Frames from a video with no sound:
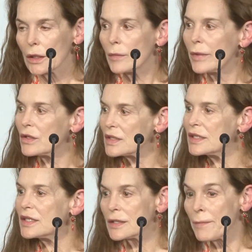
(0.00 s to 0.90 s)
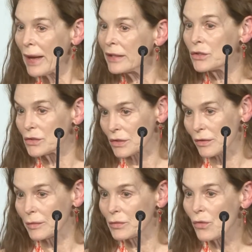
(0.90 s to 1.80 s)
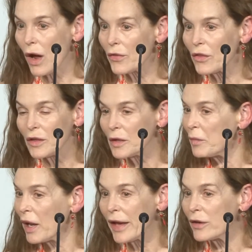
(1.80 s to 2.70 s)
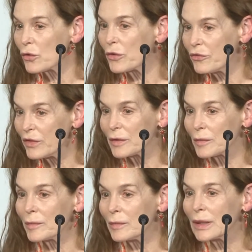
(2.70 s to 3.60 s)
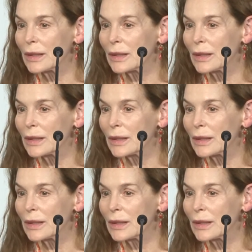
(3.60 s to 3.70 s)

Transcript: Because it is a manuscript rather than a play or a film,